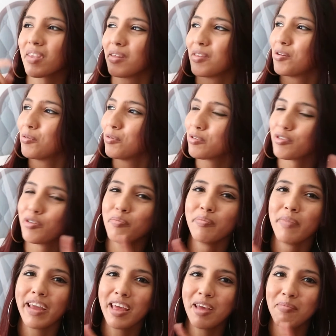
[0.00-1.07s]
and then also
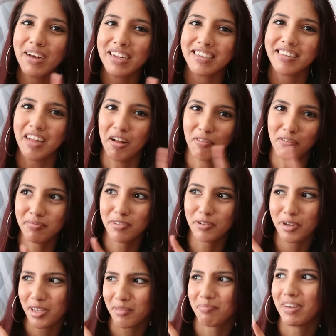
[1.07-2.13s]
making myself
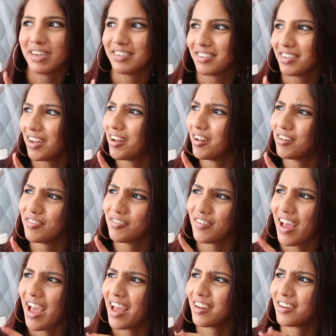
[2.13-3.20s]
look at myself
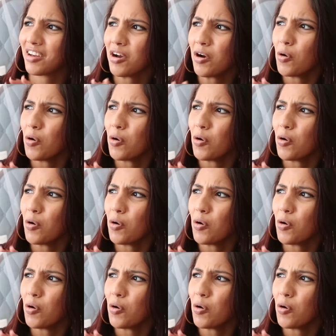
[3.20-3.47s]
and